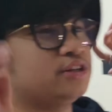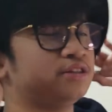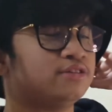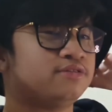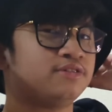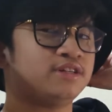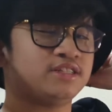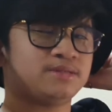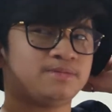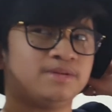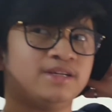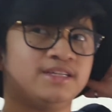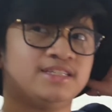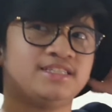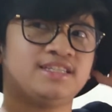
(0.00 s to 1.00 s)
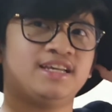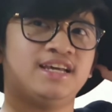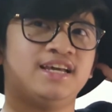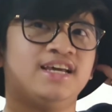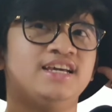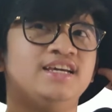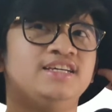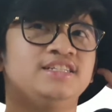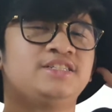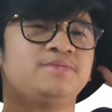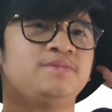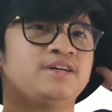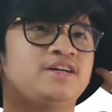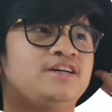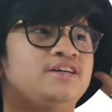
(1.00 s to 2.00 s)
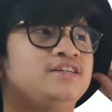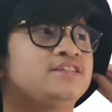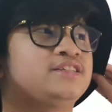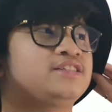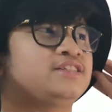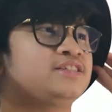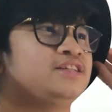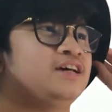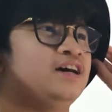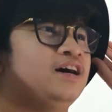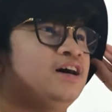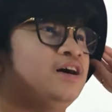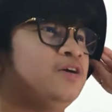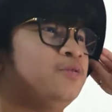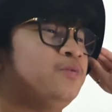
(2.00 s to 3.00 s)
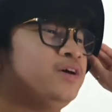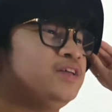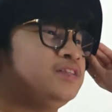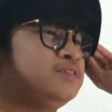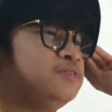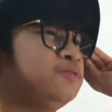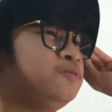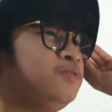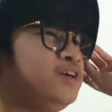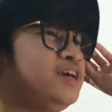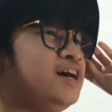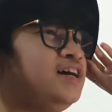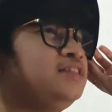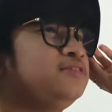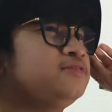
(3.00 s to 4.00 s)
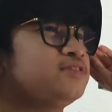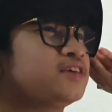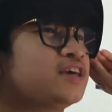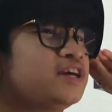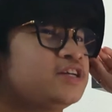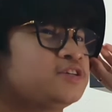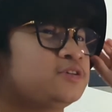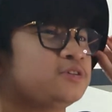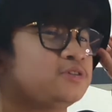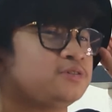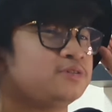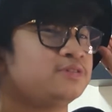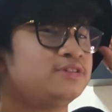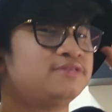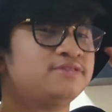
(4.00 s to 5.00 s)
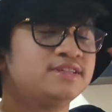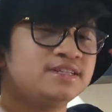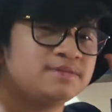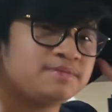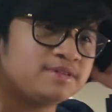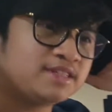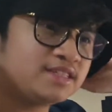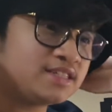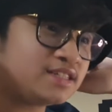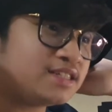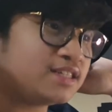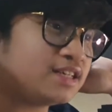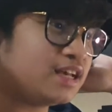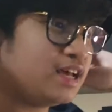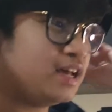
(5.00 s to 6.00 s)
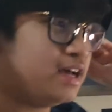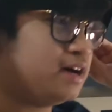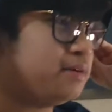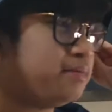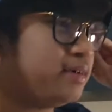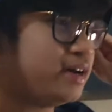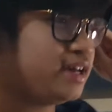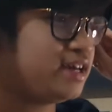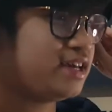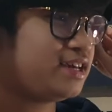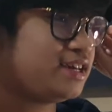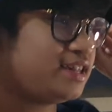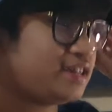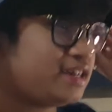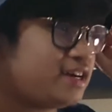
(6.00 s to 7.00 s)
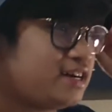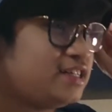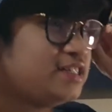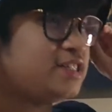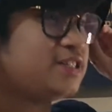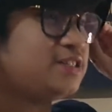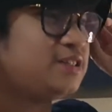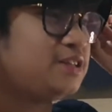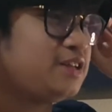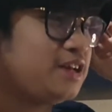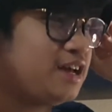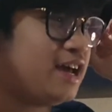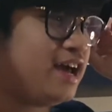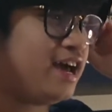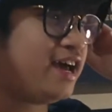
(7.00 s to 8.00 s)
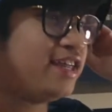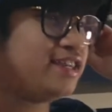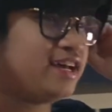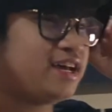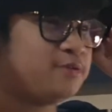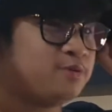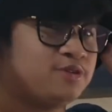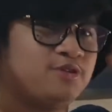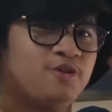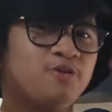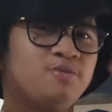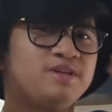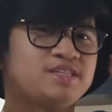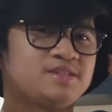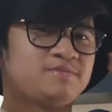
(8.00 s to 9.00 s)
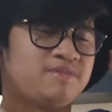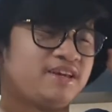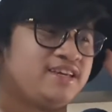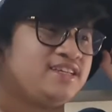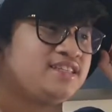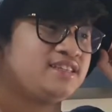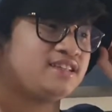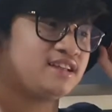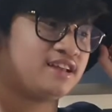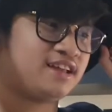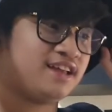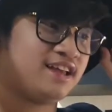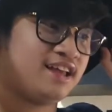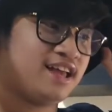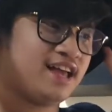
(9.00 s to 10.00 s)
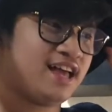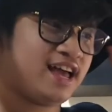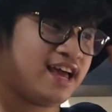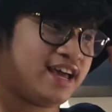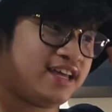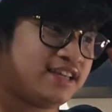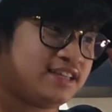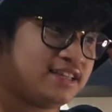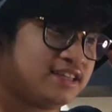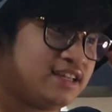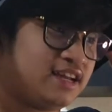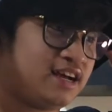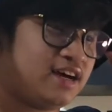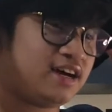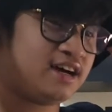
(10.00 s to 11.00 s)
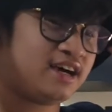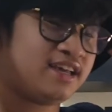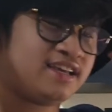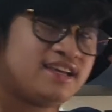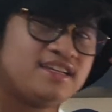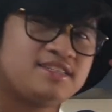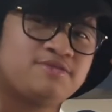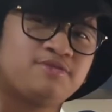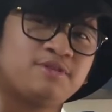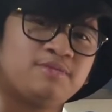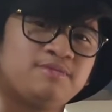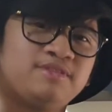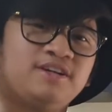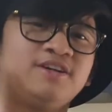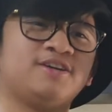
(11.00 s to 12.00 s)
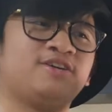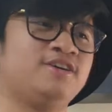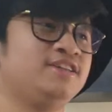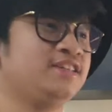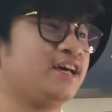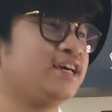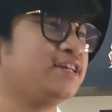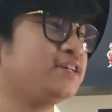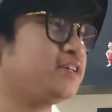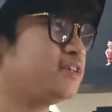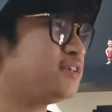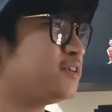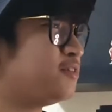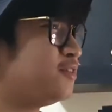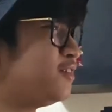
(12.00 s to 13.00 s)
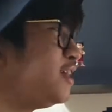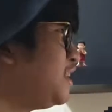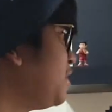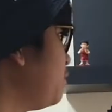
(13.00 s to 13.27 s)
in the first place is because when we had the vacation to the Philippines, my cousin and I would always play it. And I guess from there on, I really